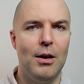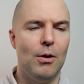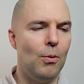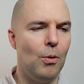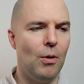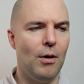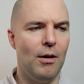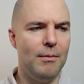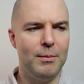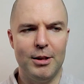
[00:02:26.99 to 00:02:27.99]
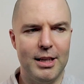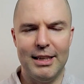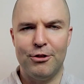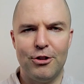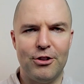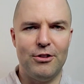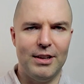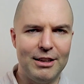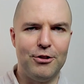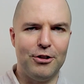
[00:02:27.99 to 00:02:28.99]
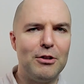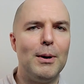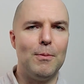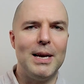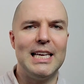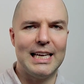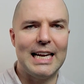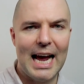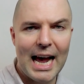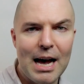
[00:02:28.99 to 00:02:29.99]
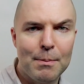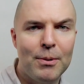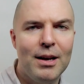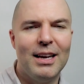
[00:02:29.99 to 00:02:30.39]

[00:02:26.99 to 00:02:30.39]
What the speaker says: or it's just about making an app